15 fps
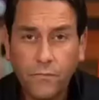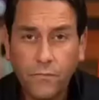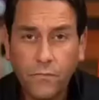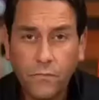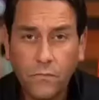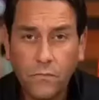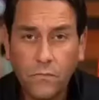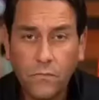
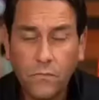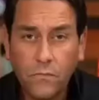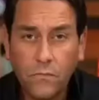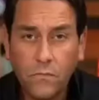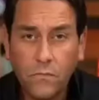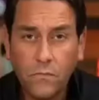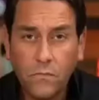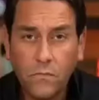
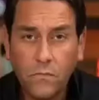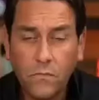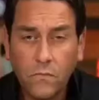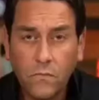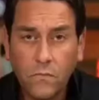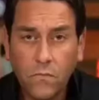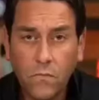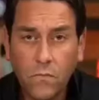
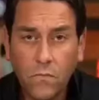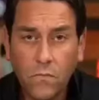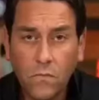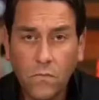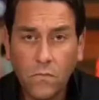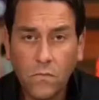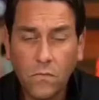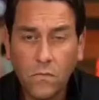
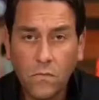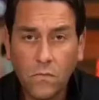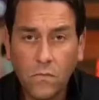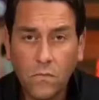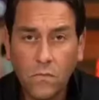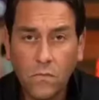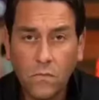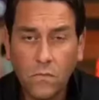
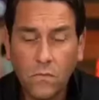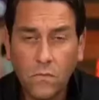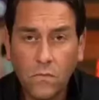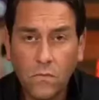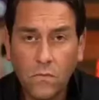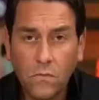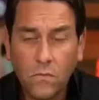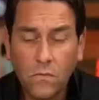
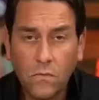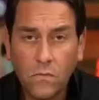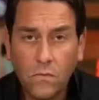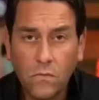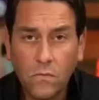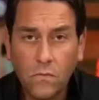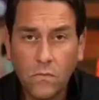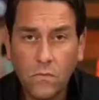
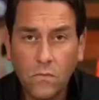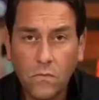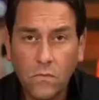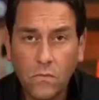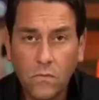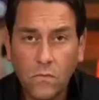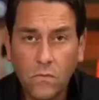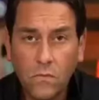
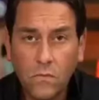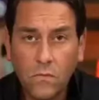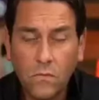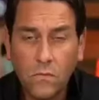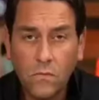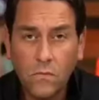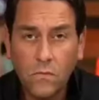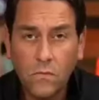
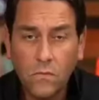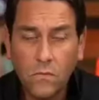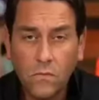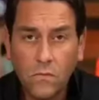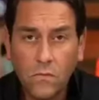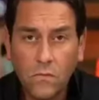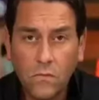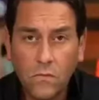
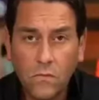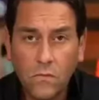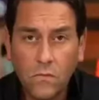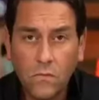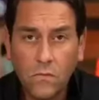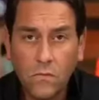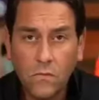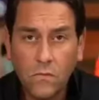
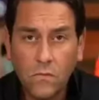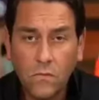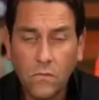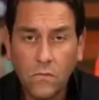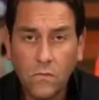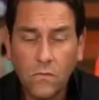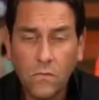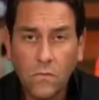
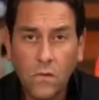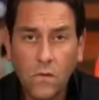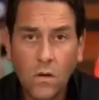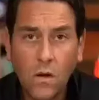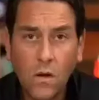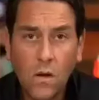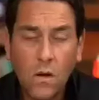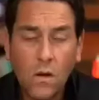
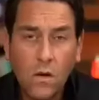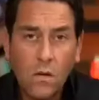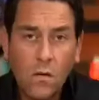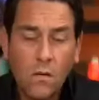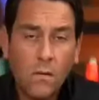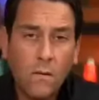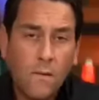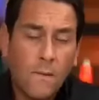
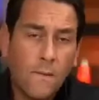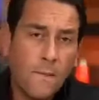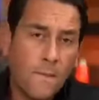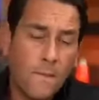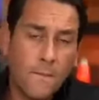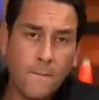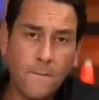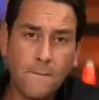The person shown says nothing.